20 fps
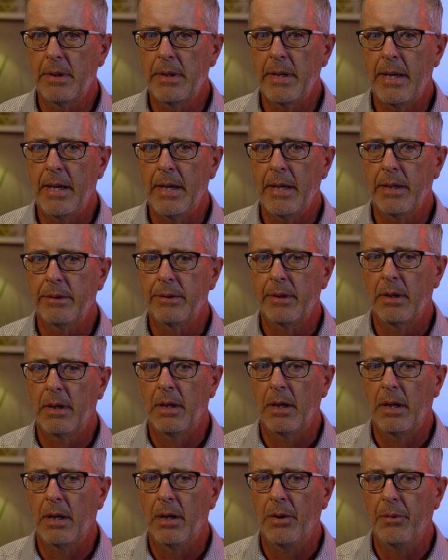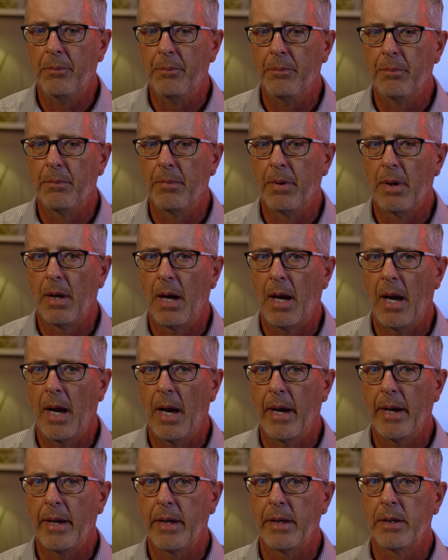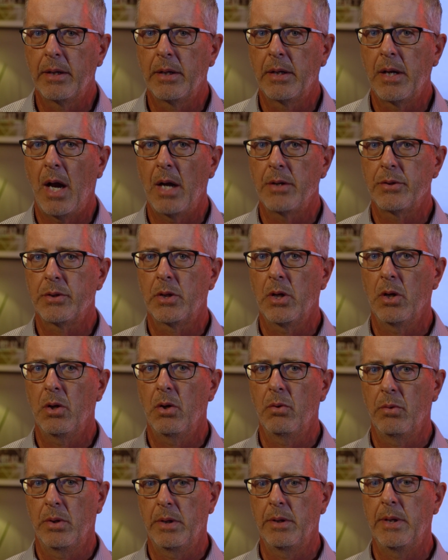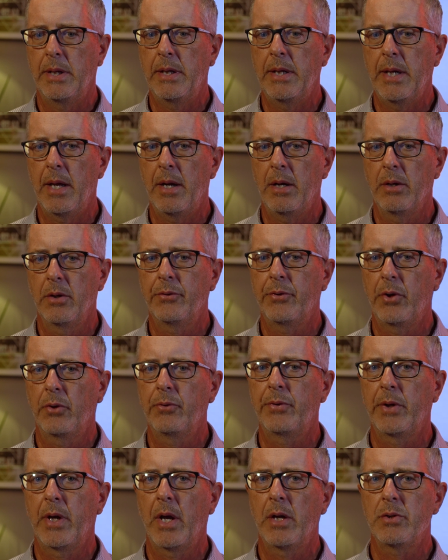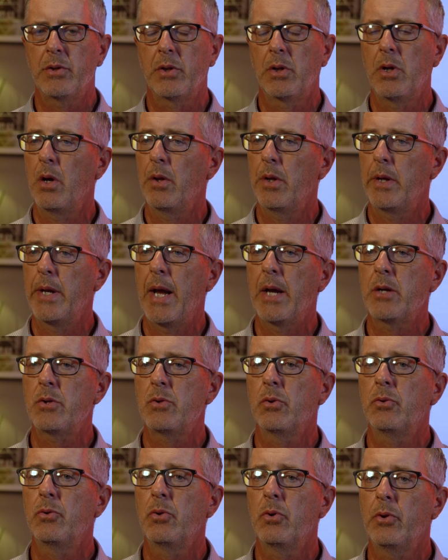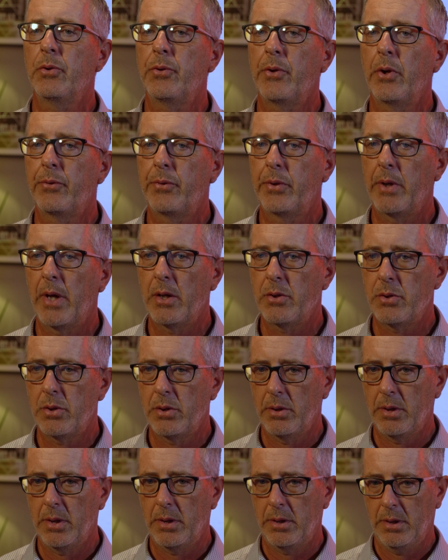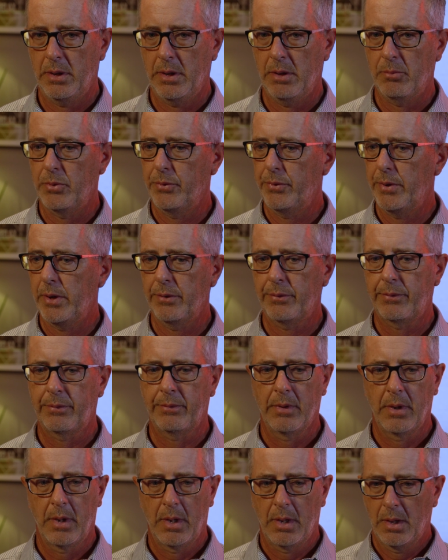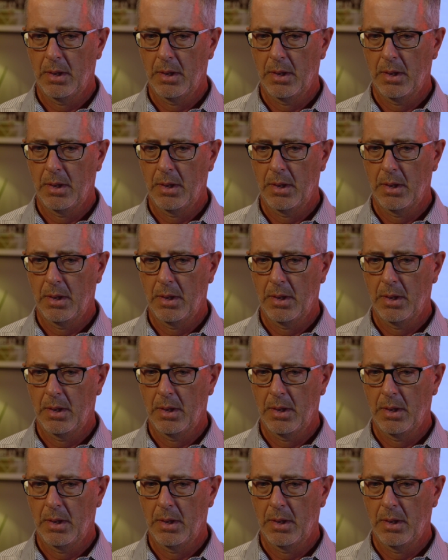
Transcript: that I got to go. He had an association called the National Tour Association. It was his.